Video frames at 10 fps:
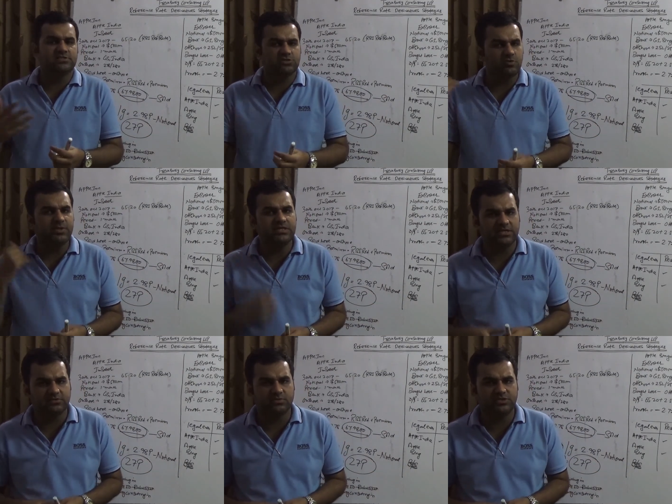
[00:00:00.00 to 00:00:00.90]
and so many
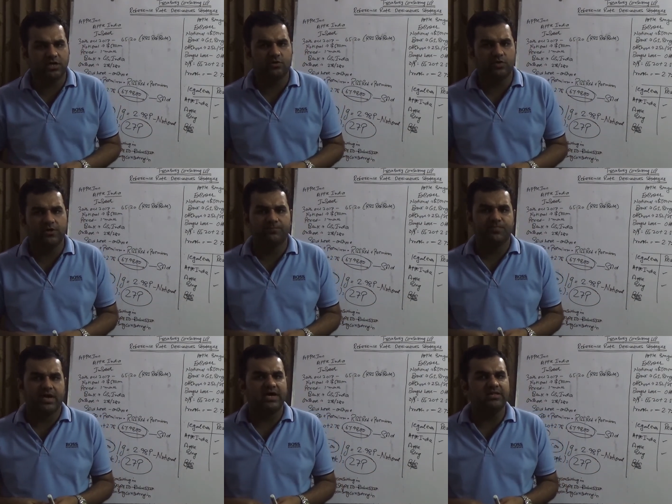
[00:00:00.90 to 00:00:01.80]
things which they are doing.
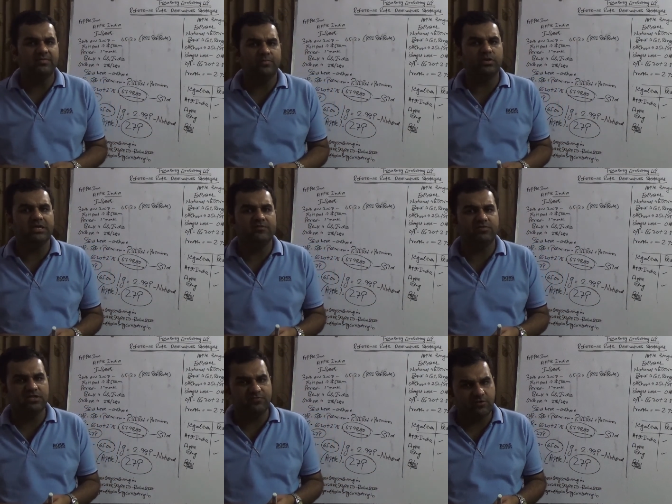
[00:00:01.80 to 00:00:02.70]
Are they importing
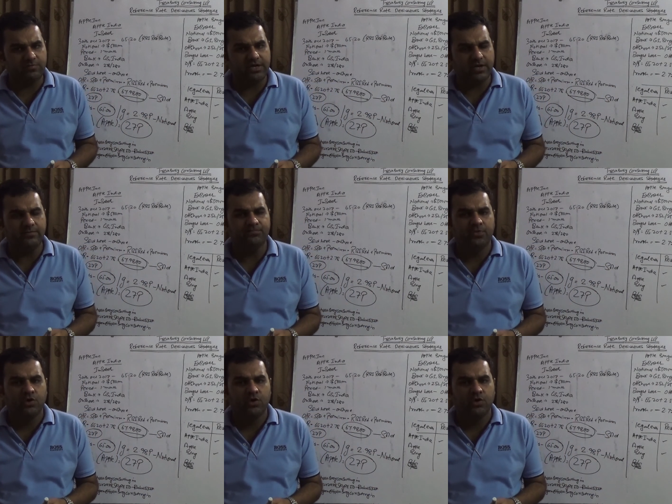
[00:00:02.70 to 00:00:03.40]
everything from India?